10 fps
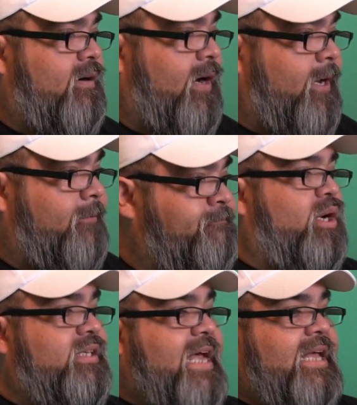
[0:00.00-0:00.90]
right?
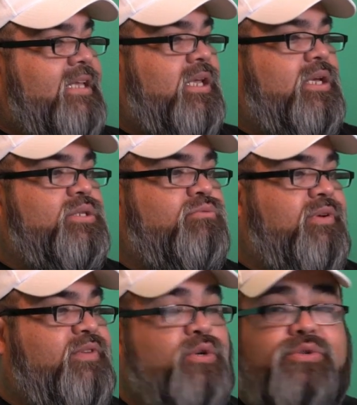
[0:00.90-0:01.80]
Part of that is
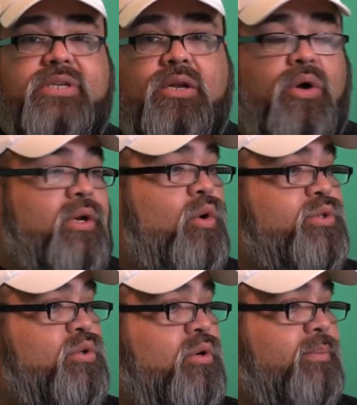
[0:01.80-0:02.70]
reviews and
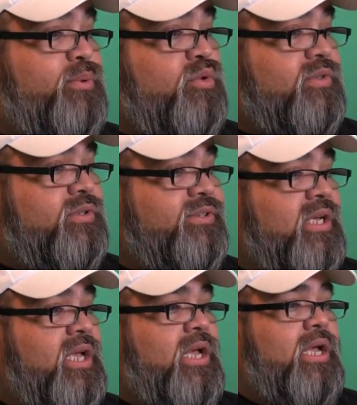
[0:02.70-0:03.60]
also approvals.